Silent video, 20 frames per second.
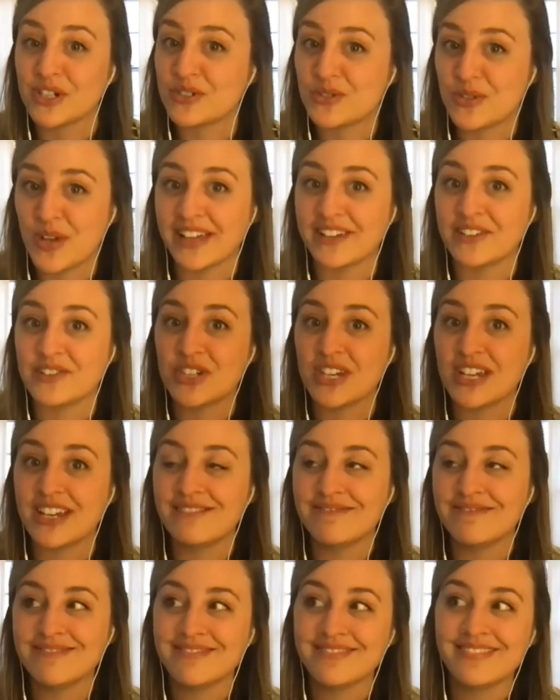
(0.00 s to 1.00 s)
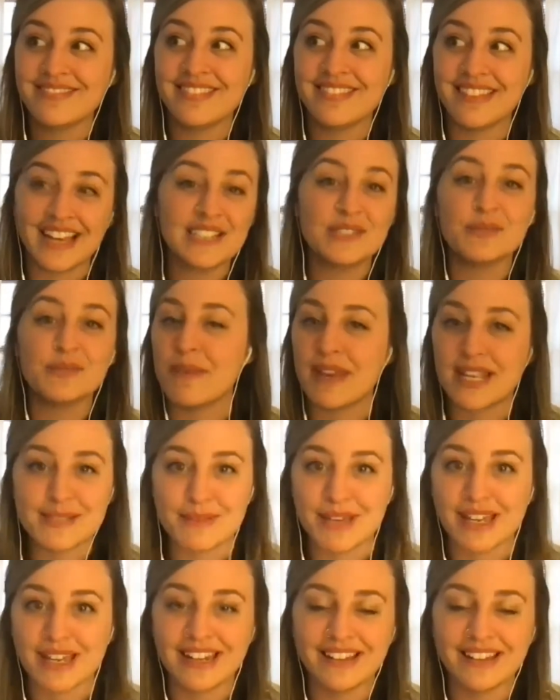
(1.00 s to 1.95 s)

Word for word: strategy that's what makes mm.